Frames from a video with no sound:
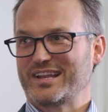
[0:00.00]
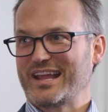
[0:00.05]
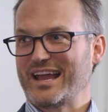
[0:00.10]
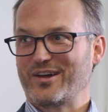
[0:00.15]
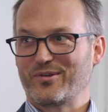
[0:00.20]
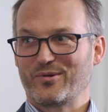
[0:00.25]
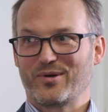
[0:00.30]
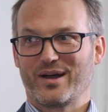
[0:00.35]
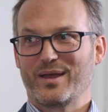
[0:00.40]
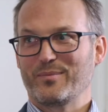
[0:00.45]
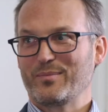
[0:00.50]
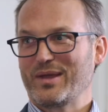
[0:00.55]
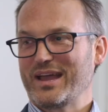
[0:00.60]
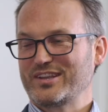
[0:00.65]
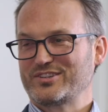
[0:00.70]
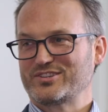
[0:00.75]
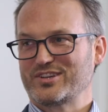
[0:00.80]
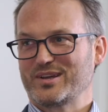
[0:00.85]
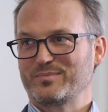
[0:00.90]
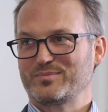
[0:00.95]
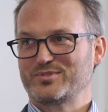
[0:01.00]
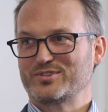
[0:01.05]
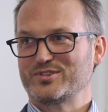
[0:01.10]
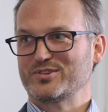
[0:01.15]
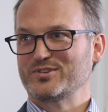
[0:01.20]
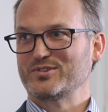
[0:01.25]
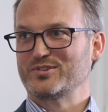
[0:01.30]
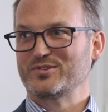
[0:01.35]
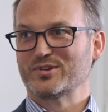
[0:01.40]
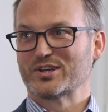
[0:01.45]
How do I match up
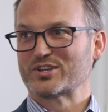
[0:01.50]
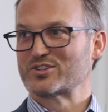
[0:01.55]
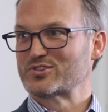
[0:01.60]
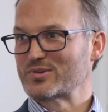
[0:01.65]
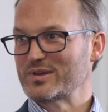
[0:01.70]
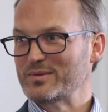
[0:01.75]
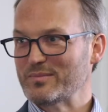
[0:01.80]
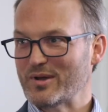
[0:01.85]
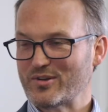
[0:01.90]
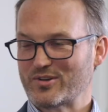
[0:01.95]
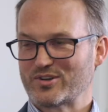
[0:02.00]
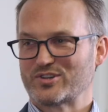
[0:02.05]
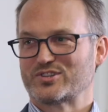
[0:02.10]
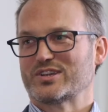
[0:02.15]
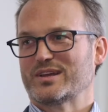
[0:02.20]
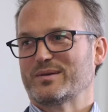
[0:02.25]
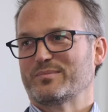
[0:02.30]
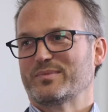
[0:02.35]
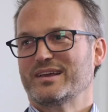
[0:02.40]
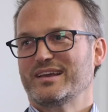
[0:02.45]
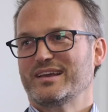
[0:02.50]
to extreme ownership?